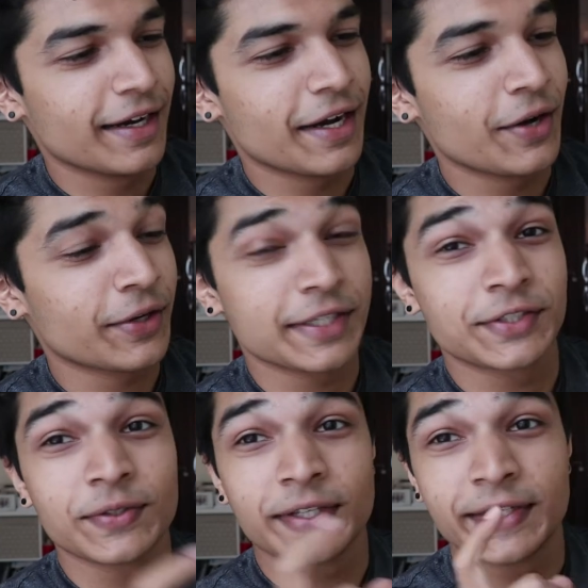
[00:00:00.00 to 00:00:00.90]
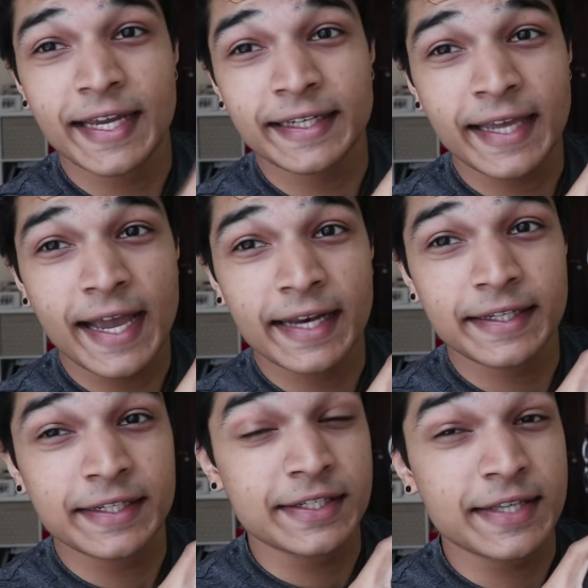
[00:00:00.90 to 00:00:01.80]
okay, so the dead
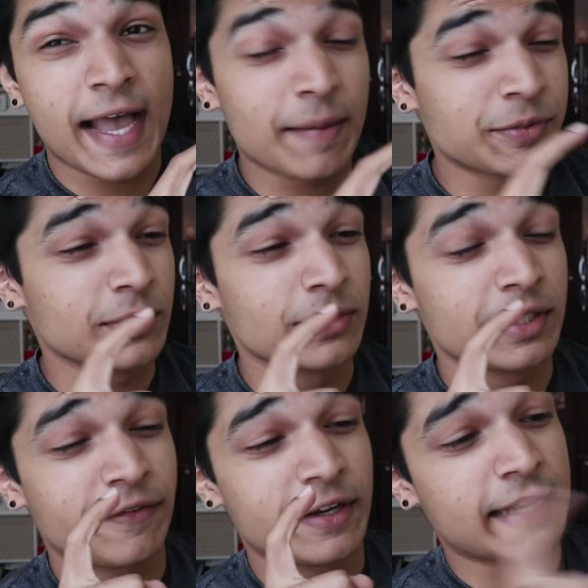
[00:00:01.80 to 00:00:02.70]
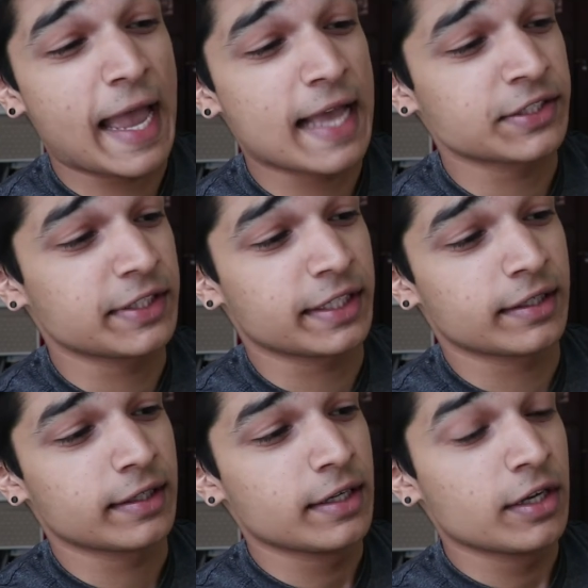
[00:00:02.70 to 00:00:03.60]
cat is absolutely fantastic
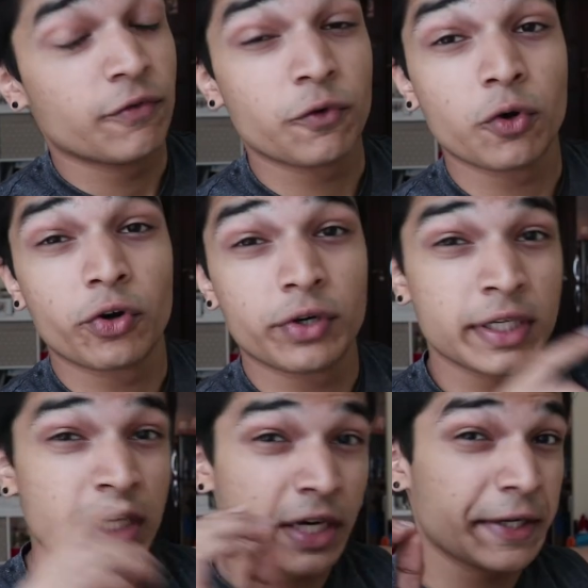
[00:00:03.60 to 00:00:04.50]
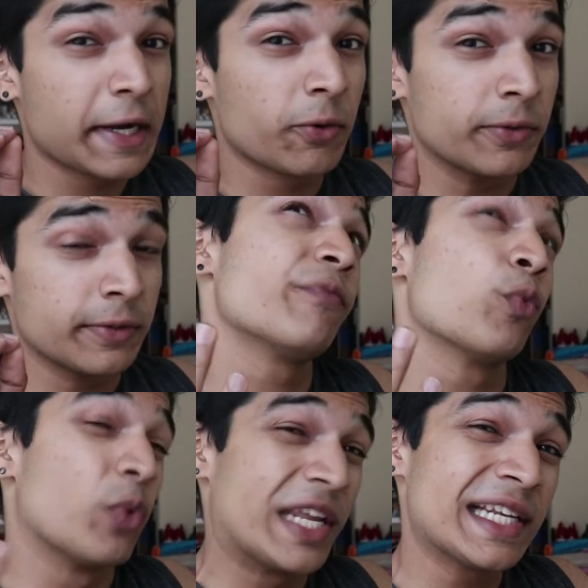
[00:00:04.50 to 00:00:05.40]
for cutting out
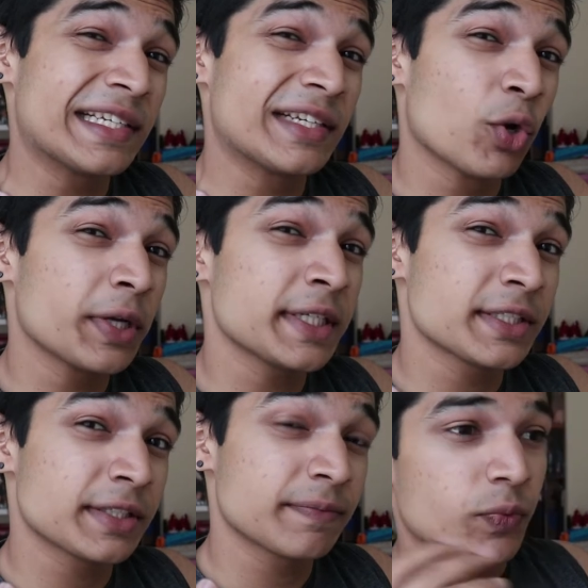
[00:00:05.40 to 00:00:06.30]
wind noise,